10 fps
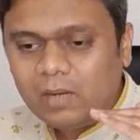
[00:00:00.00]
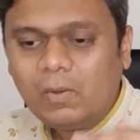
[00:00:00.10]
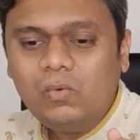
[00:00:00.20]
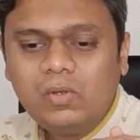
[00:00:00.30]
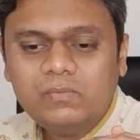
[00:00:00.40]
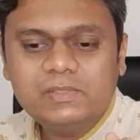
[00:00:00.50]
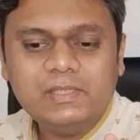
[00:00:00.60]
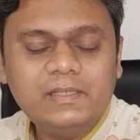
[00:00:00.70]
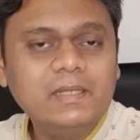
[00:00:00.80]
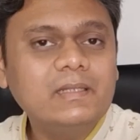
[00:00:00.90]
amount of
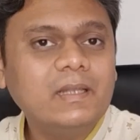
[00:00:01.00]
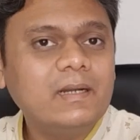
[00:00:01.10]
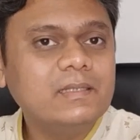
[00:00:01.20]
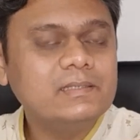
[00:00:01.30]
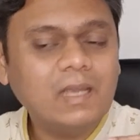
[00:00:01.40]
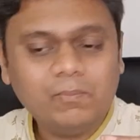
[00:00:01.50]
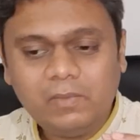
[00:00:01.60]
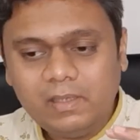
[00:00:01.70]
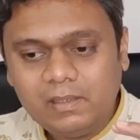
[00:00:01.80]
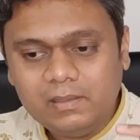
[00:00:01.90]
cheating that is
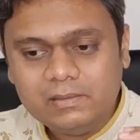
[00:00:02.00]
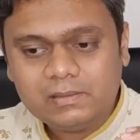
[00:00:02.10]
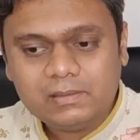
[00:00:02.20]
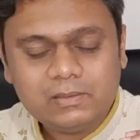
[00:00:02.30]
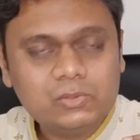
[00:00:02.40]
happening is